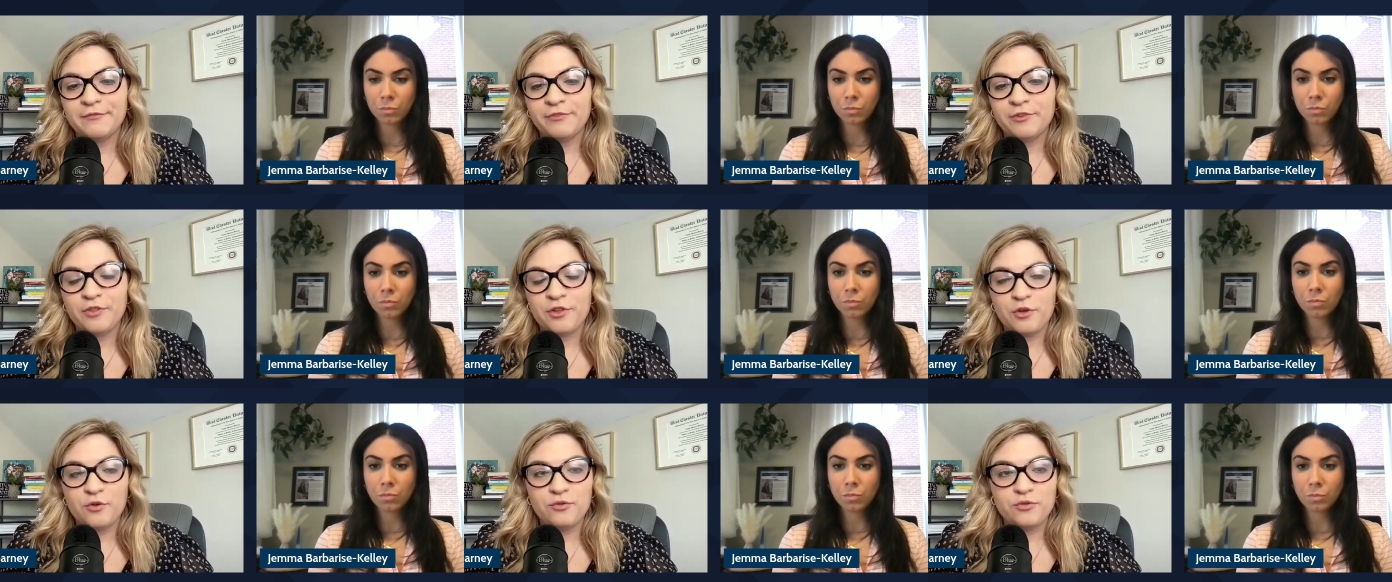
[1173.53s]
Speaker 1: for
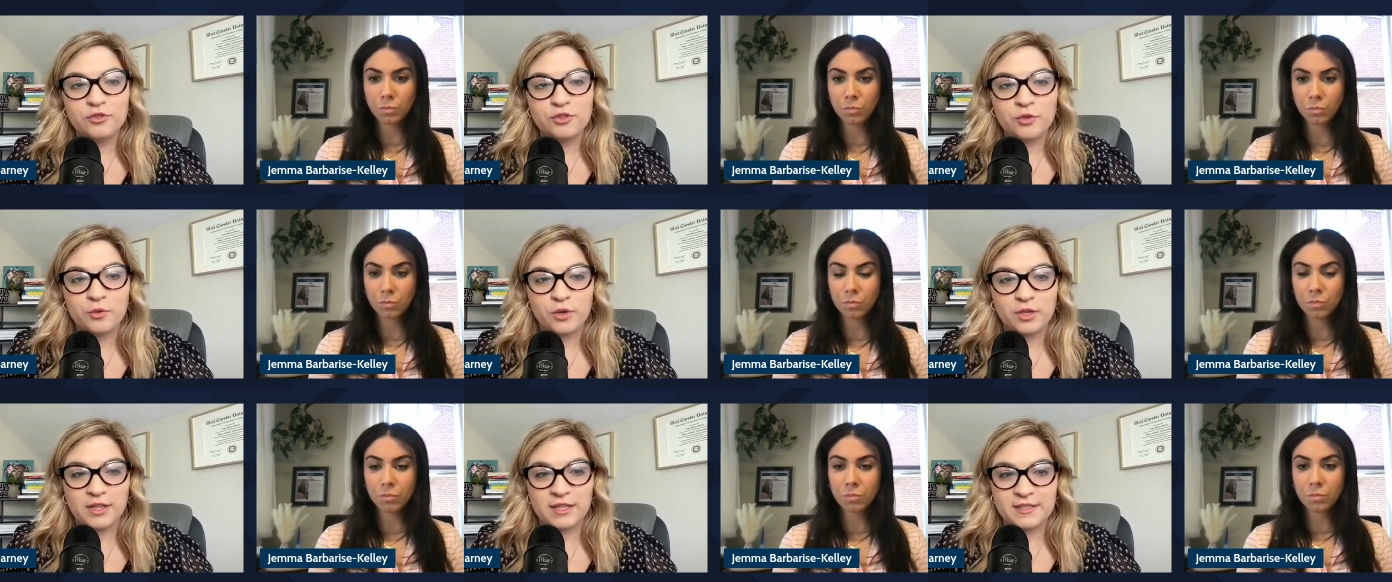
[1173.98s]
those who
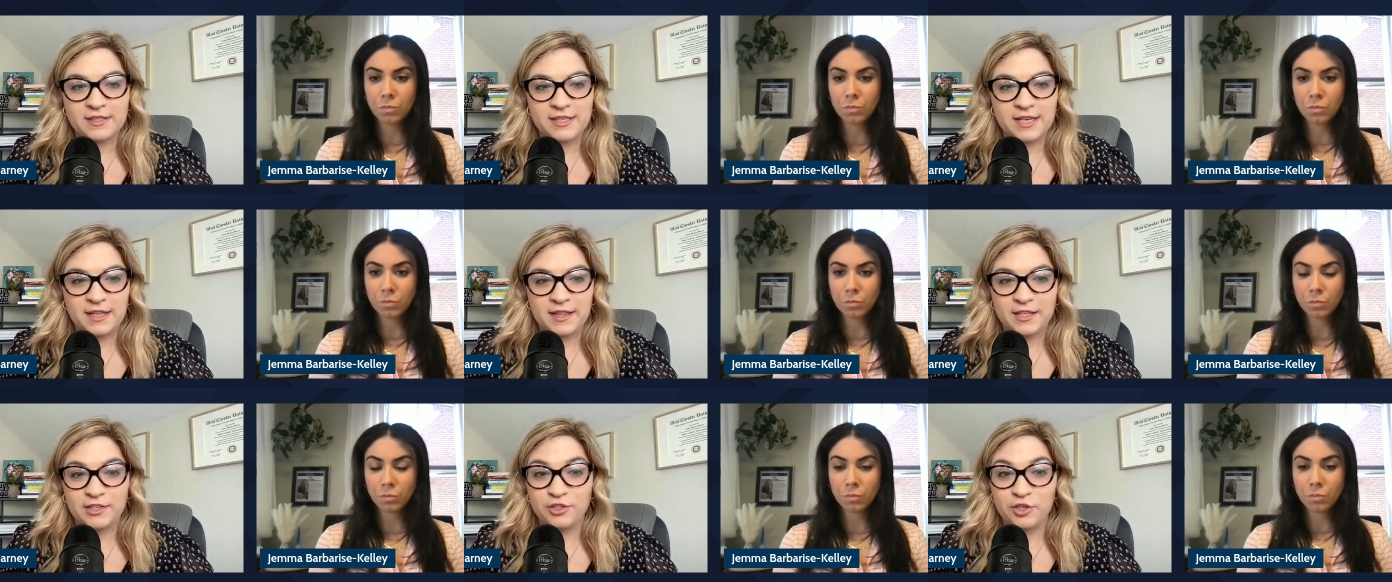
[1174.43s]
are
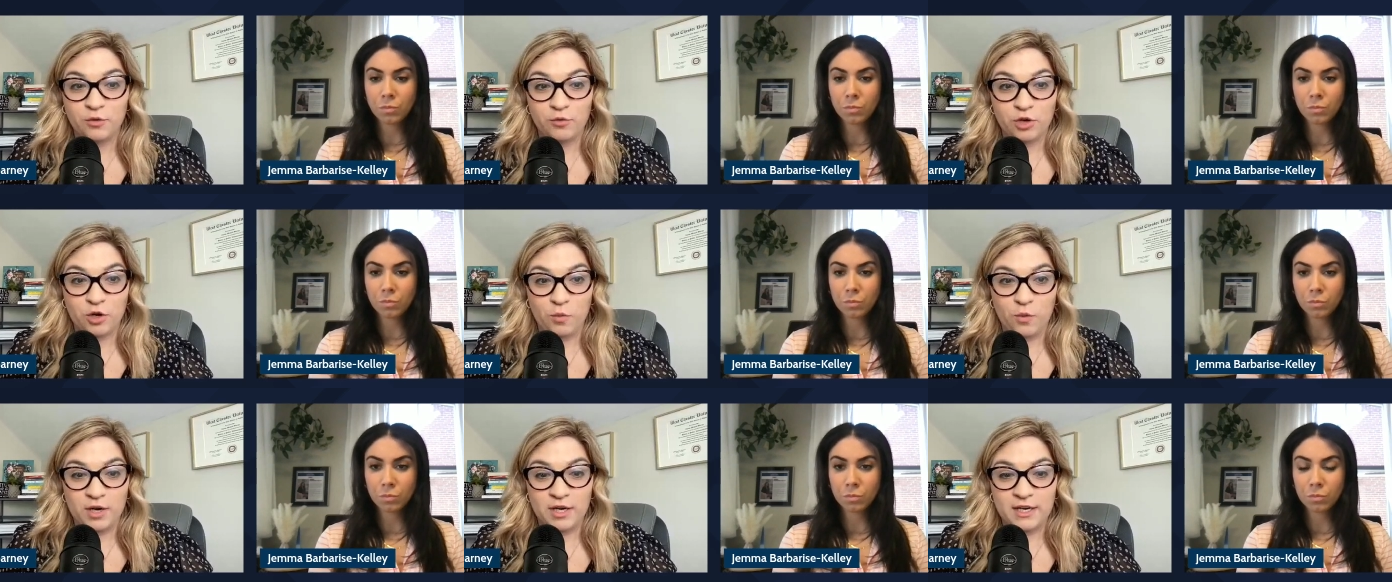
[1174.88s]
listening that don't
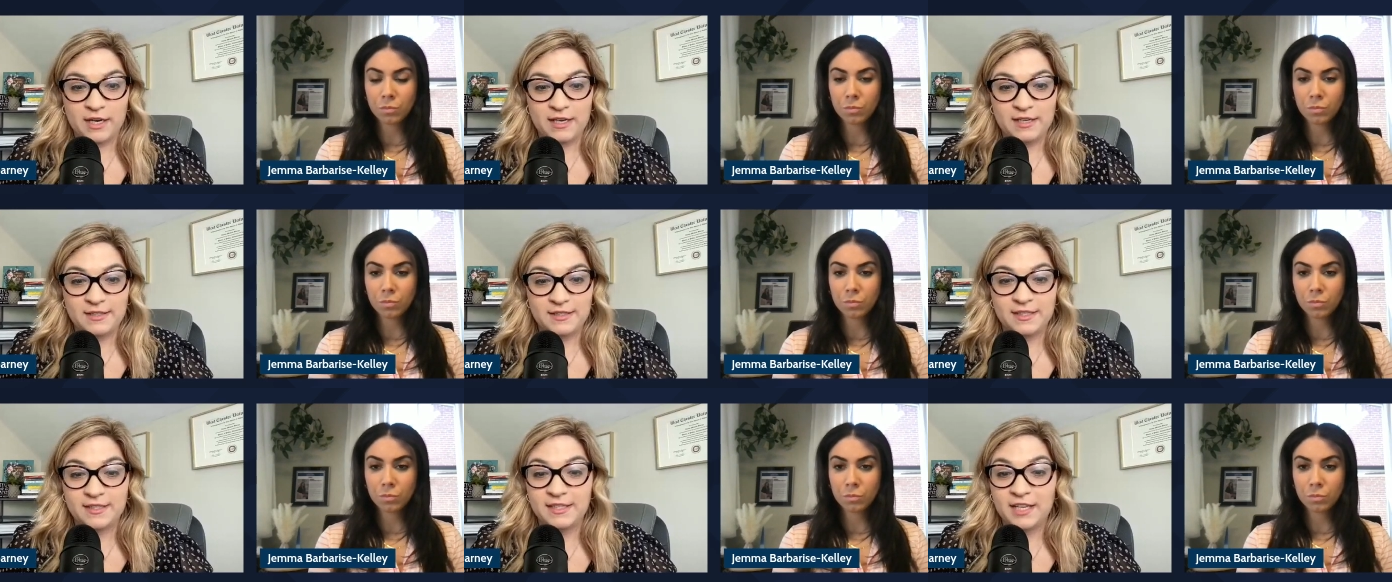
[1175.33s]
know what it
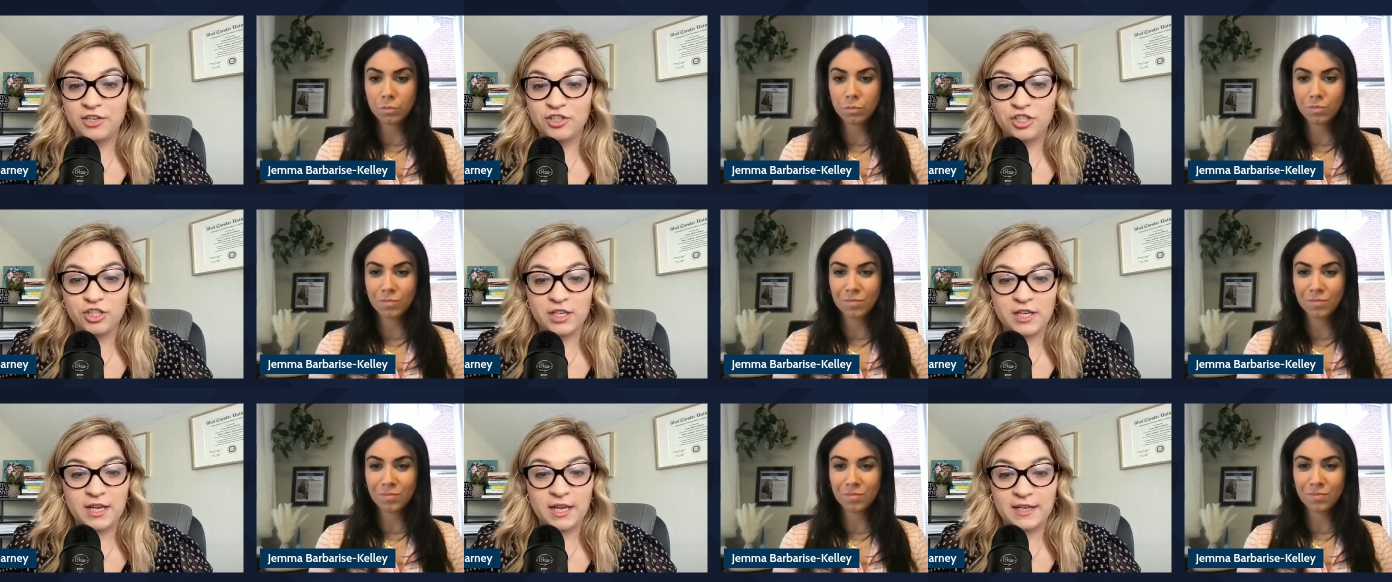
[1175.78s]
is,
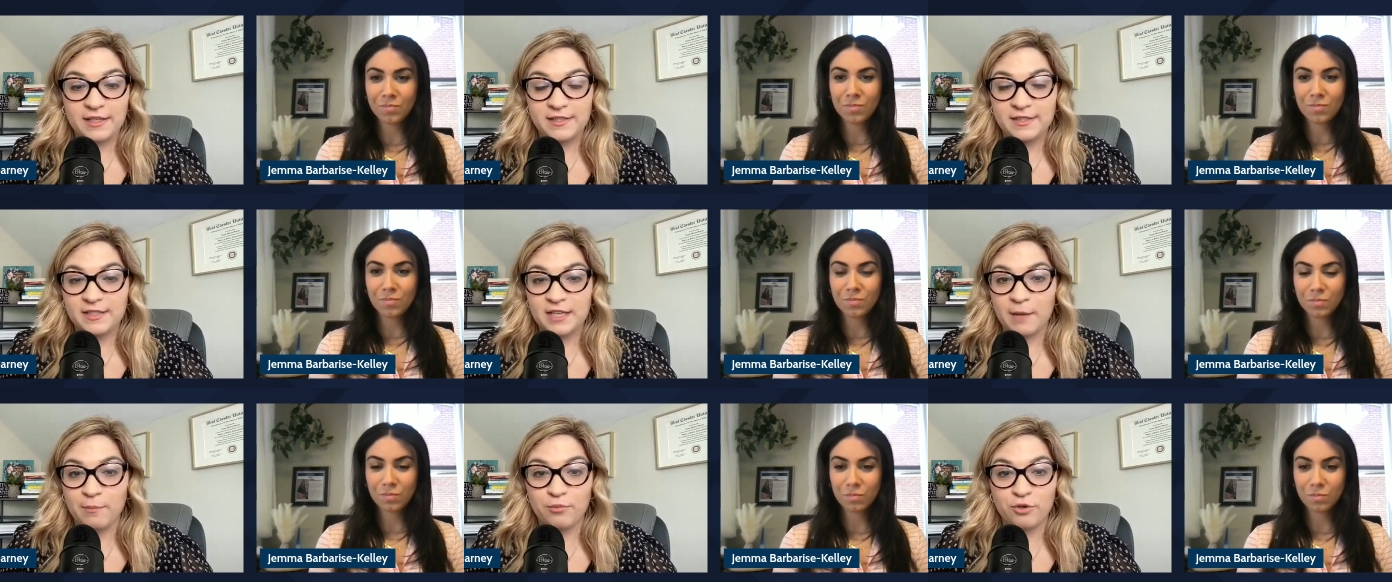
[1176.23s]
essentially
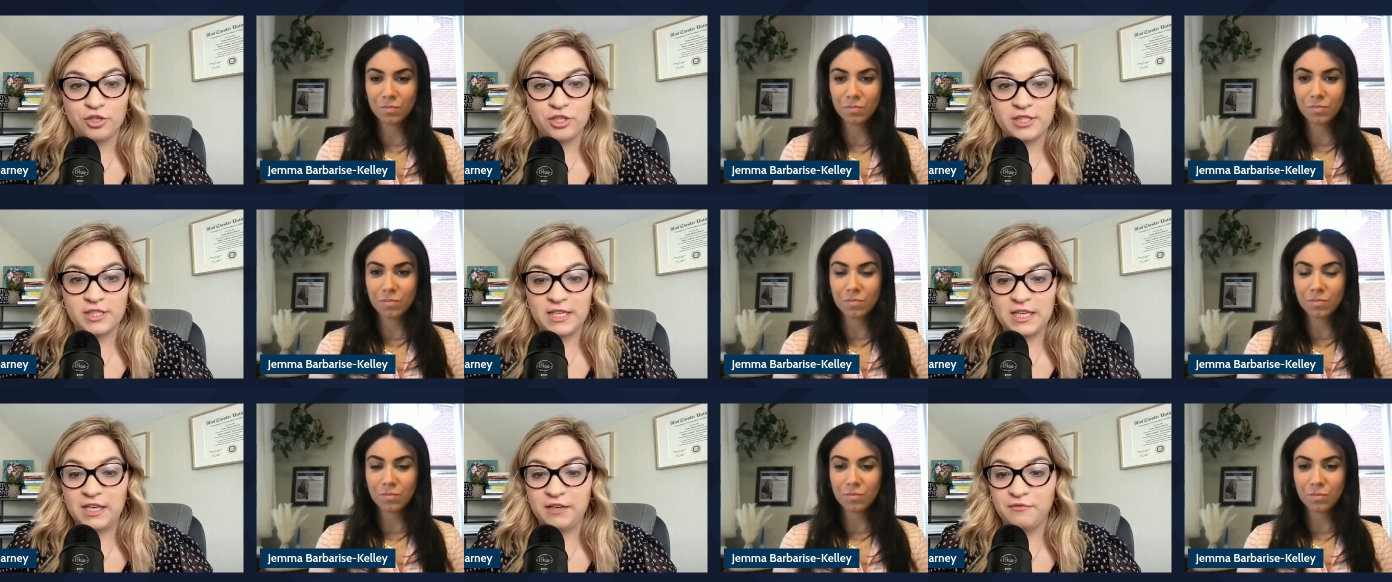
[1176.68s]
it's a
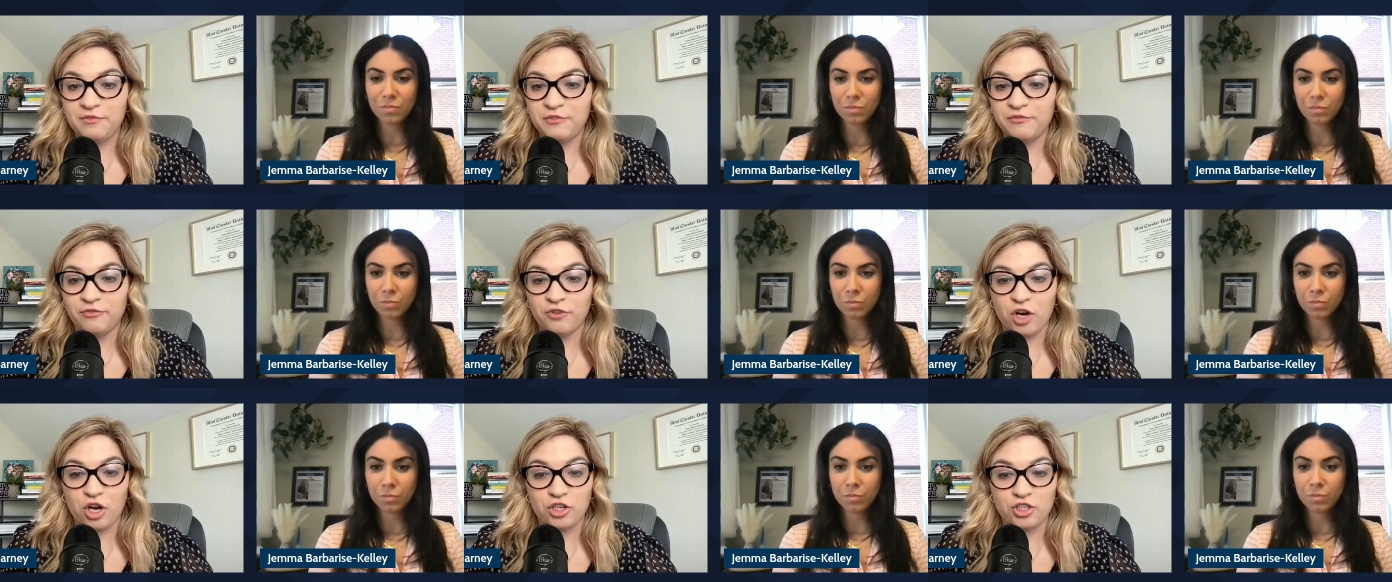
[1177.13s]
perceived
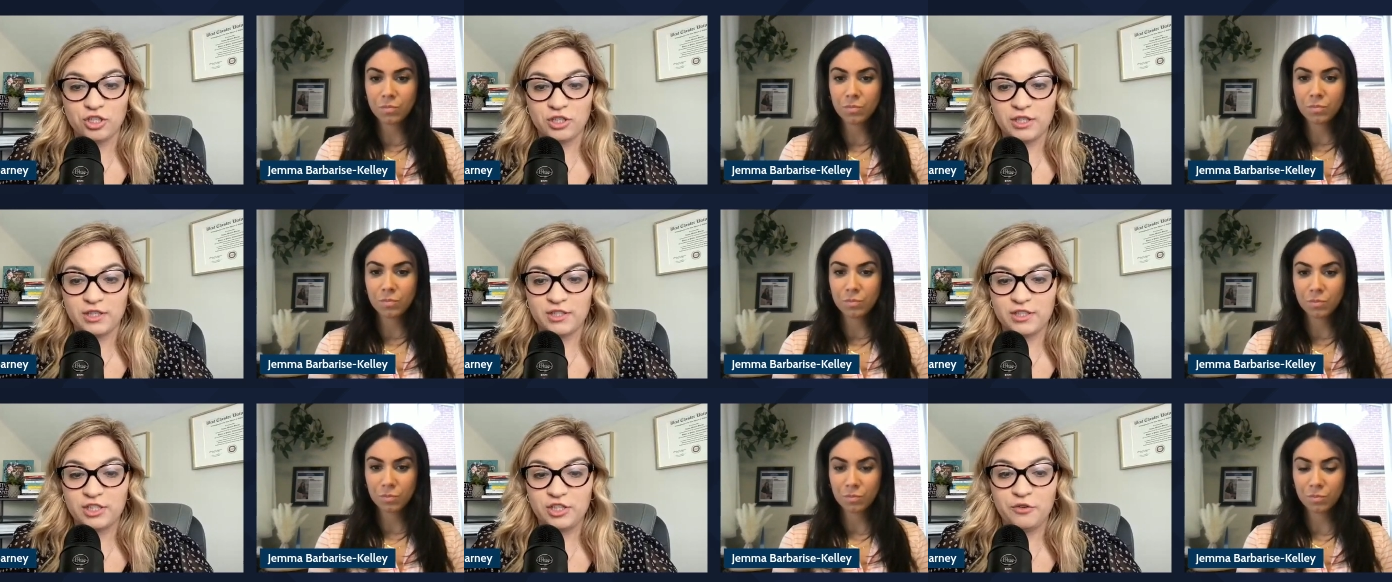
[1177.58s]
fraudulence.